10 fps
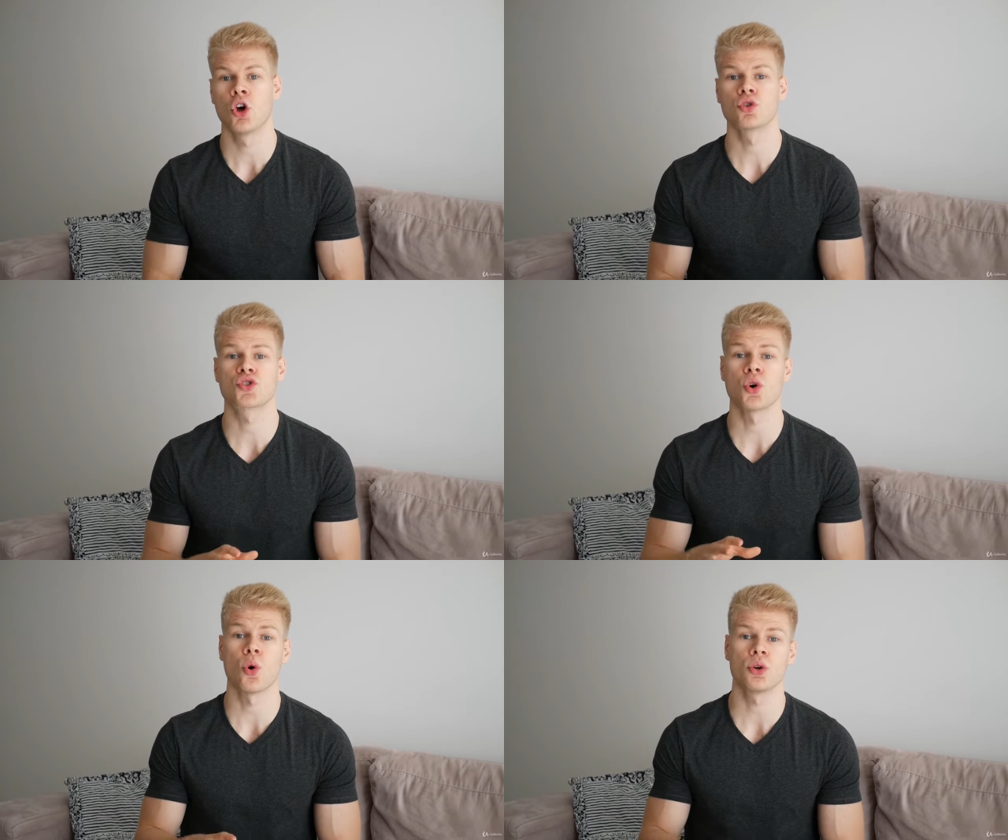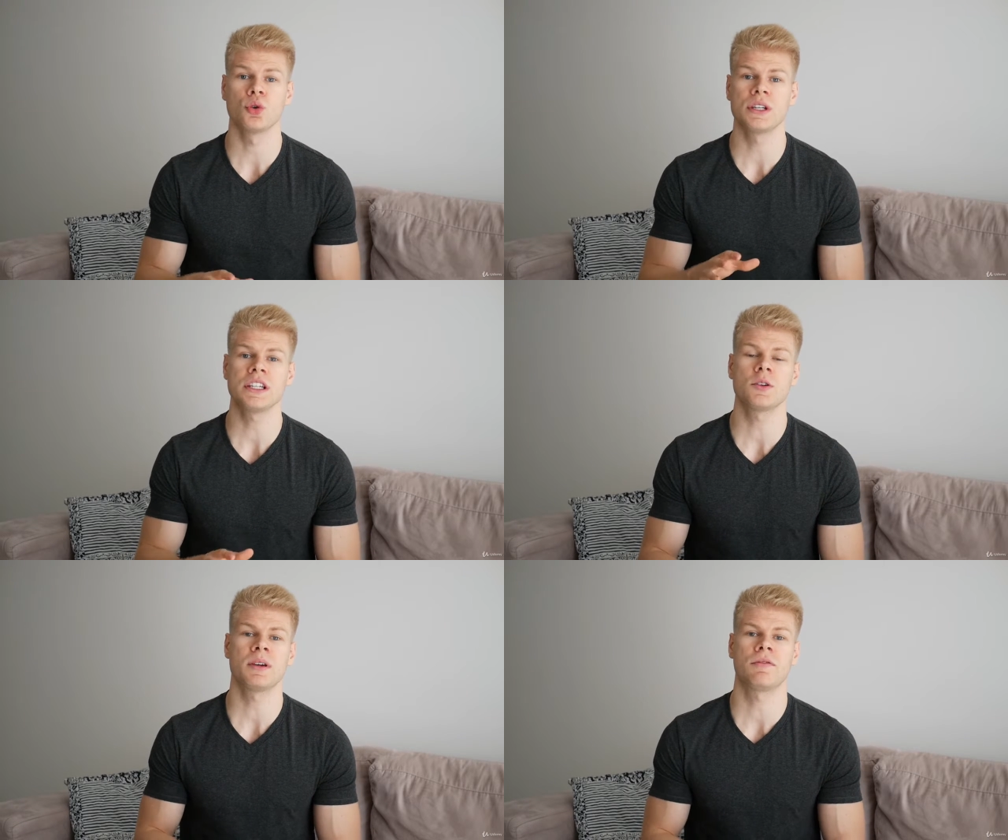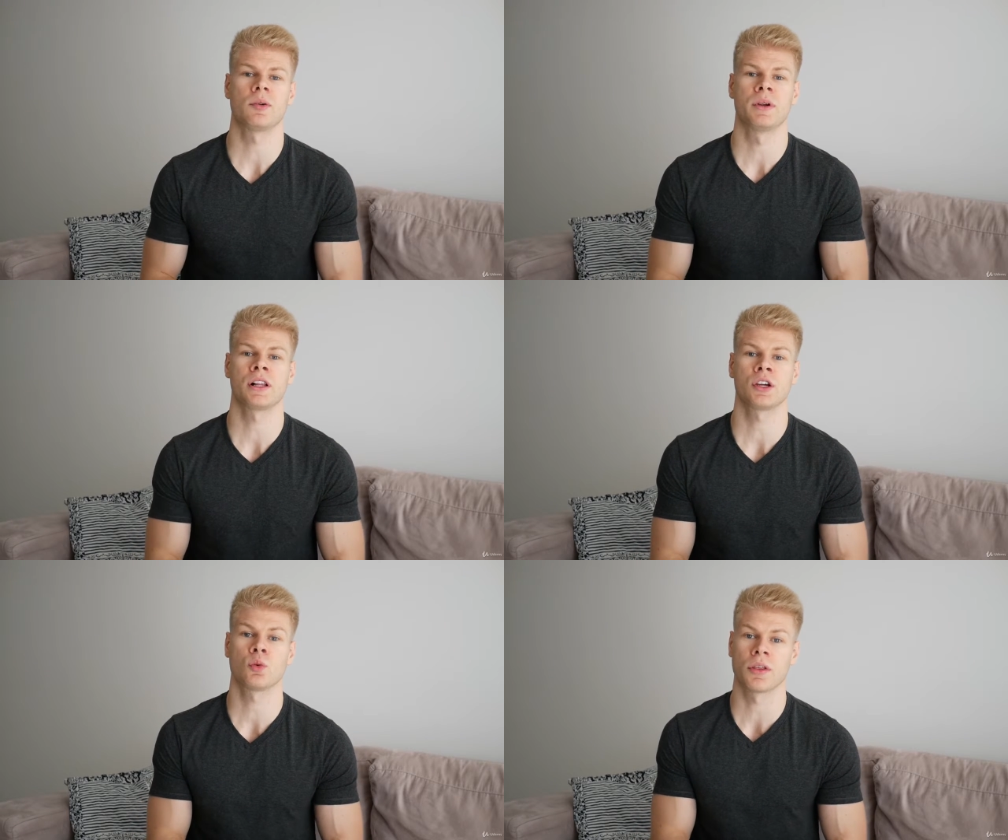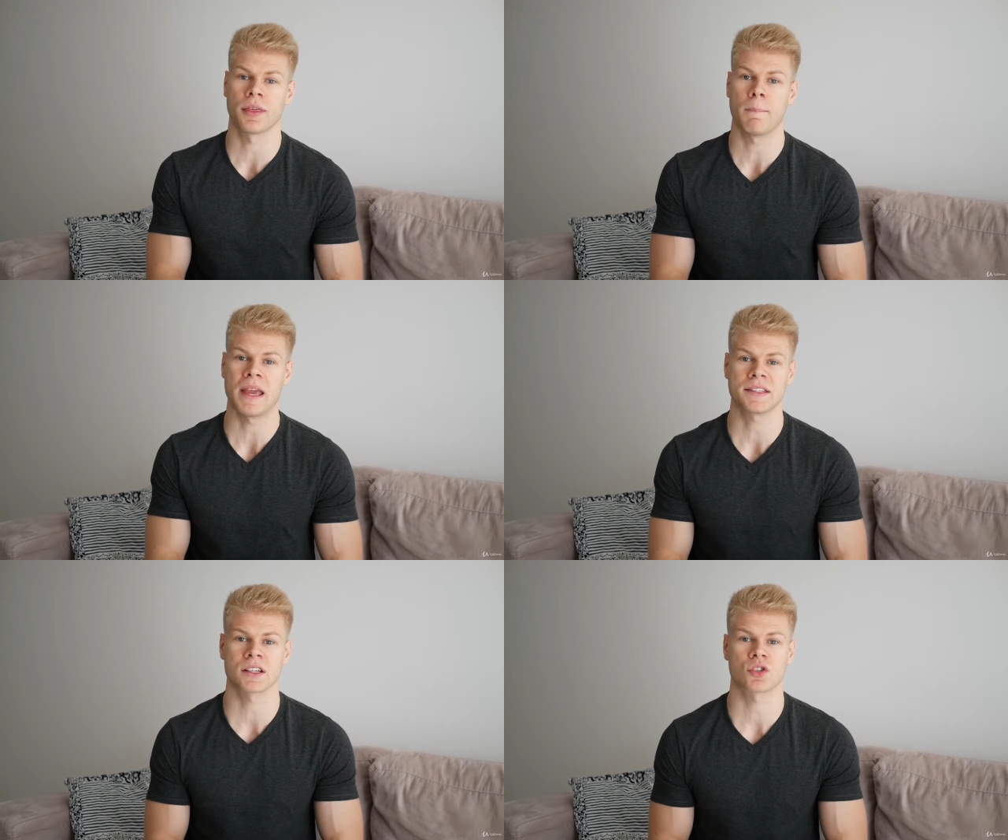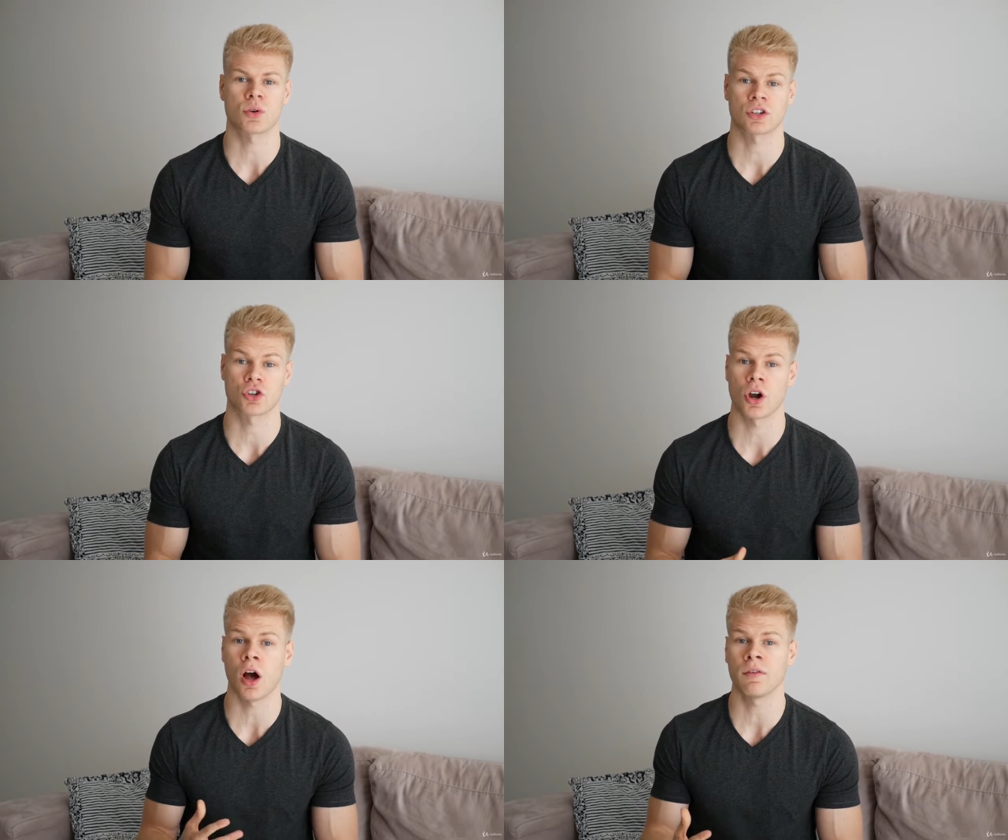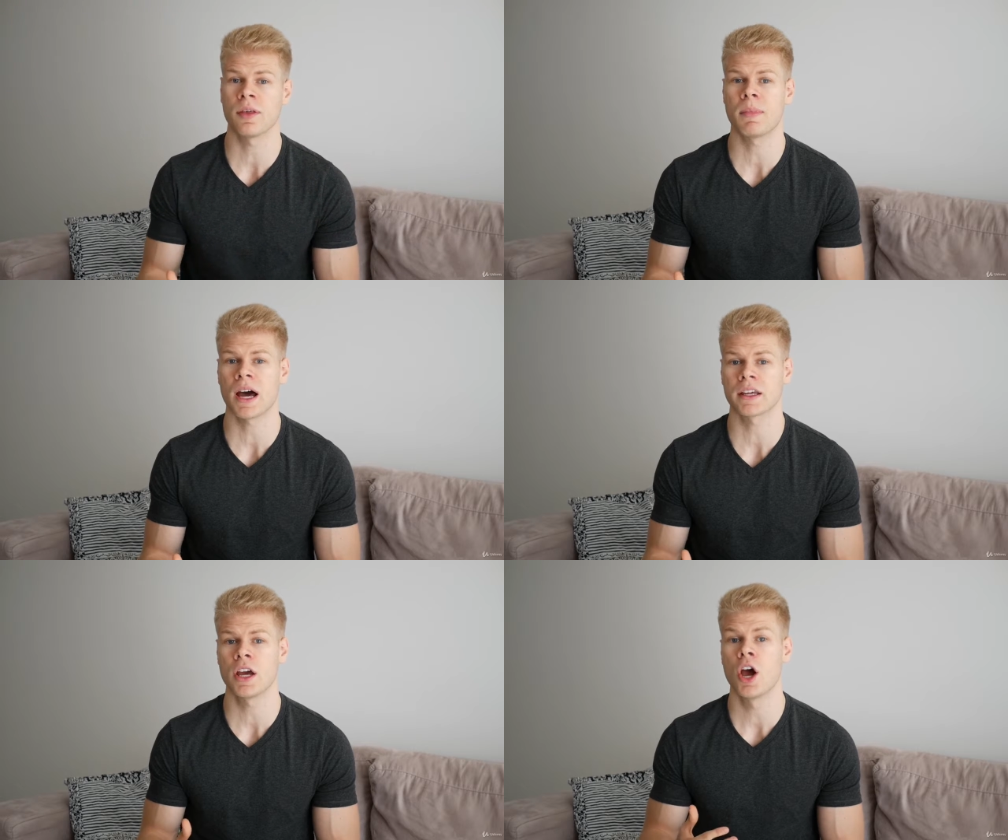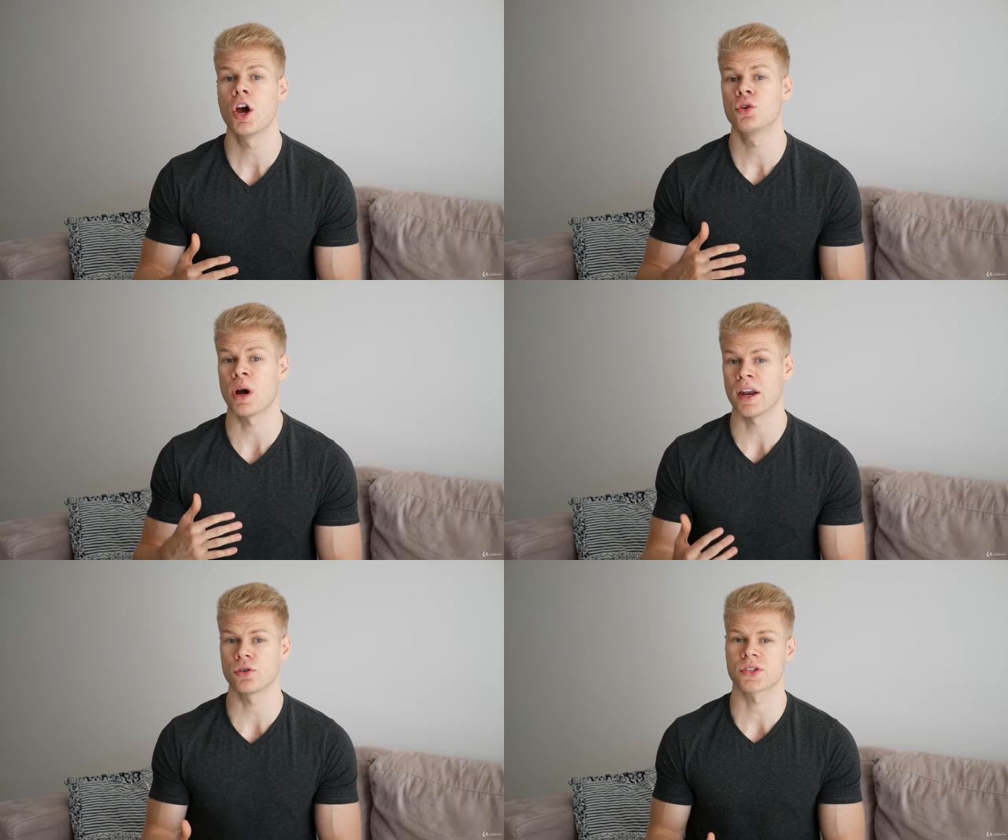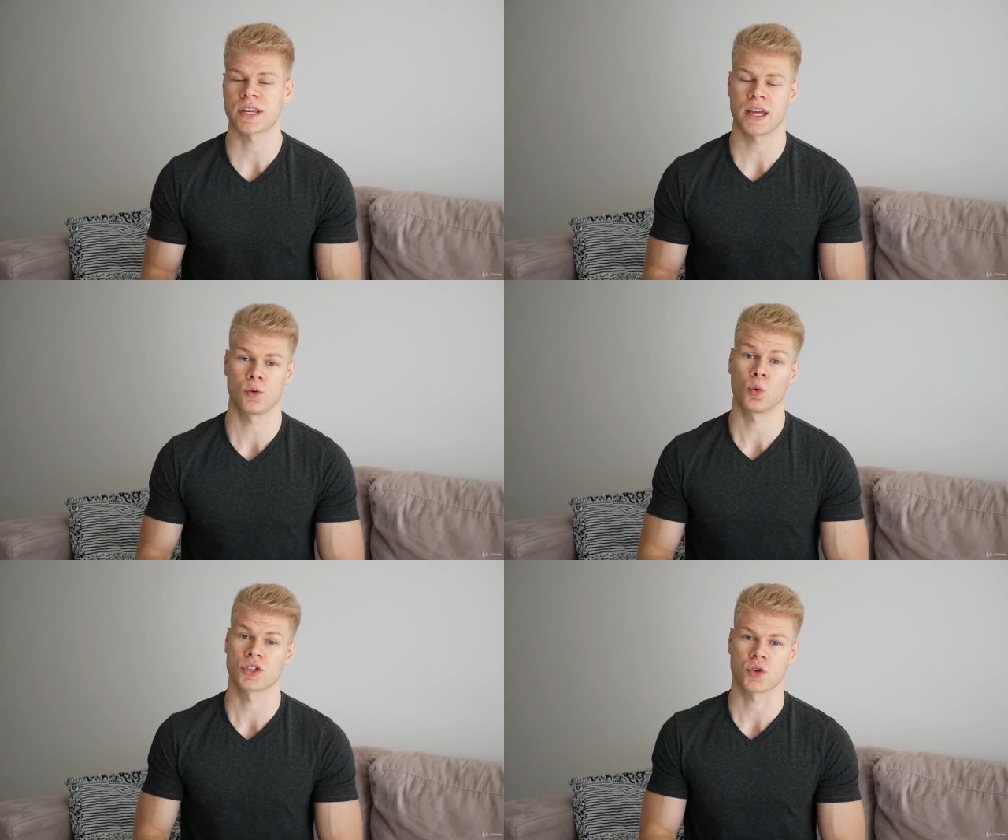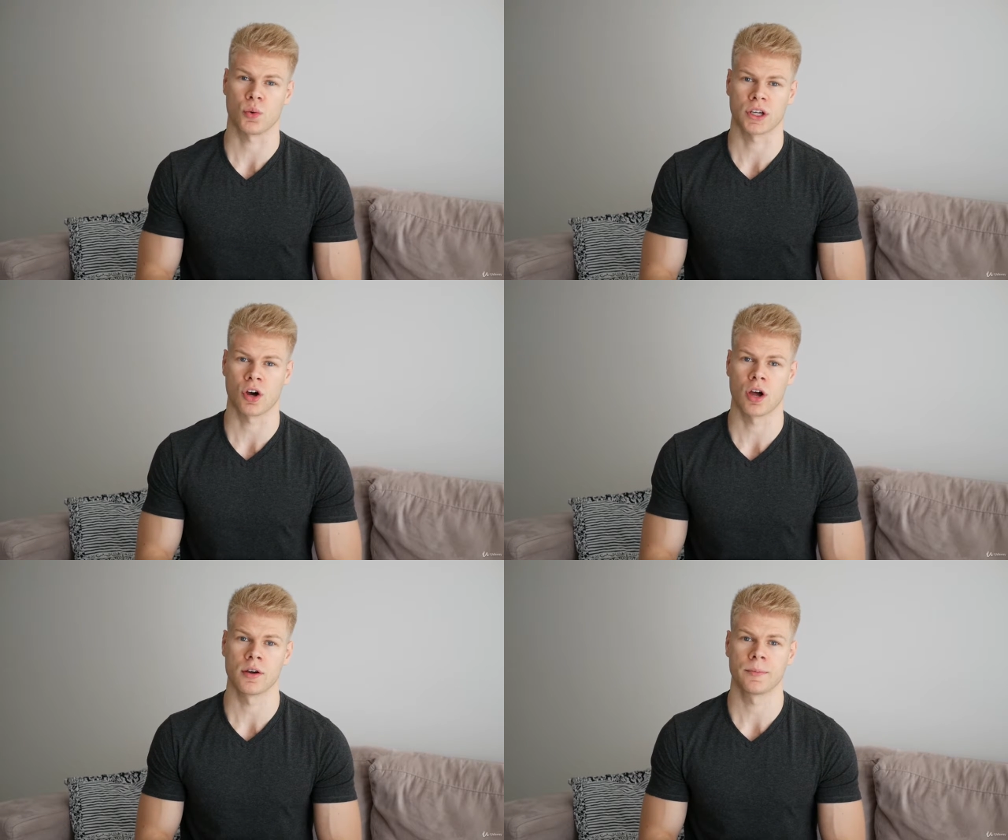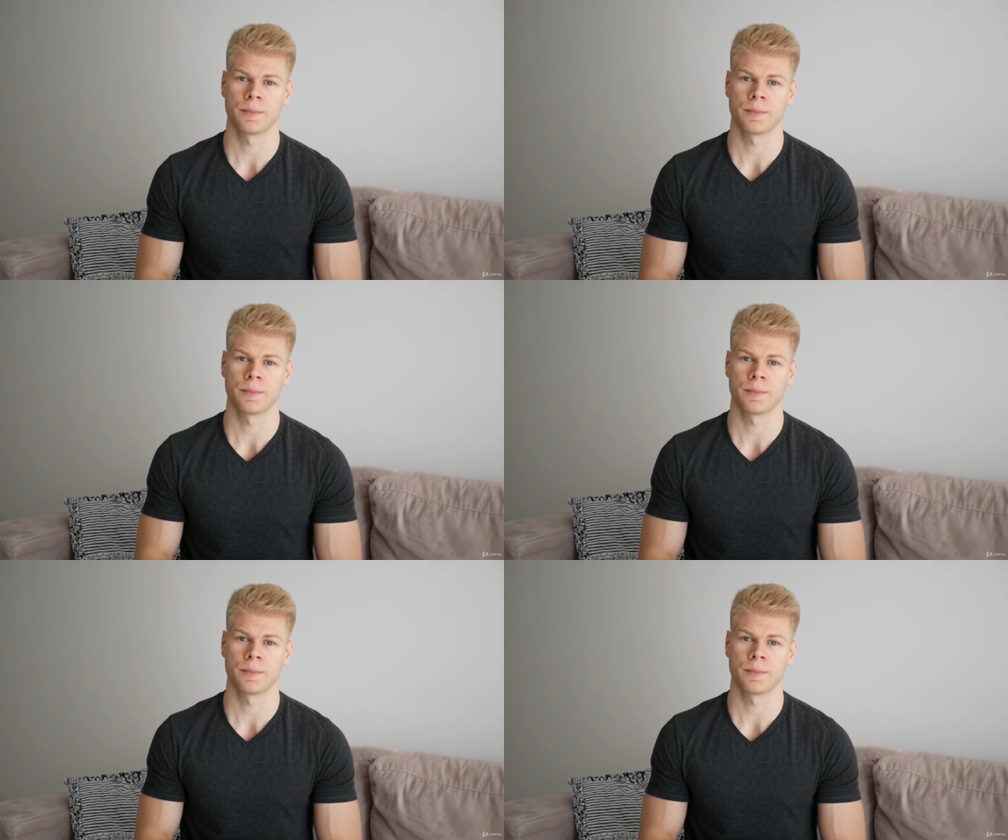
So you need to be familiar with the basic structure of the body to understand what's going on.